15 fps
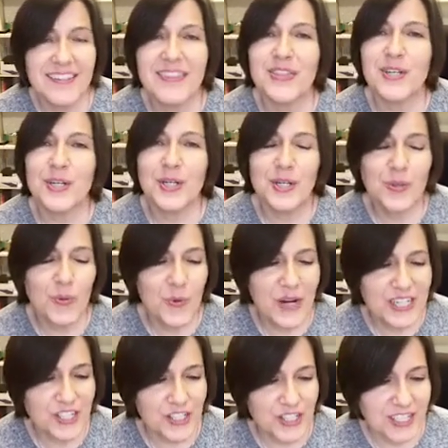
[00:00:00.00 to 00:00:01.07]
The good
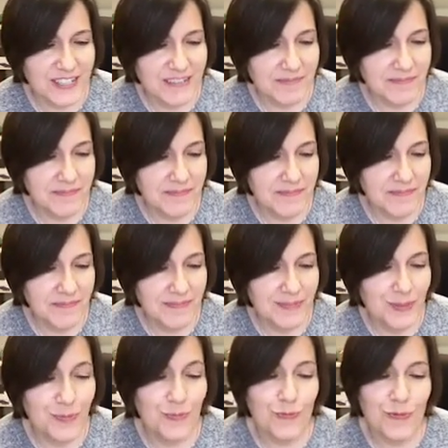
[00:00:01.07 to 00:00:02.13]
question.
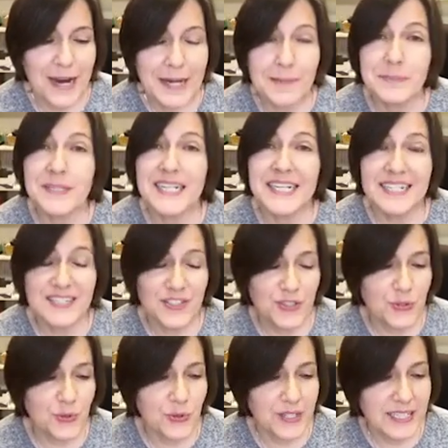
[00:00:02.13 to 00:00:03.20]
Rambling
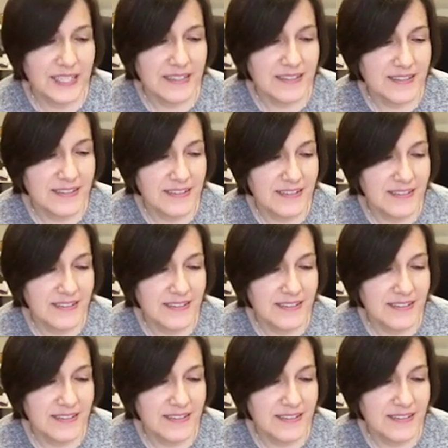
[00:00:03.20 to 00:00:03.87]
stories.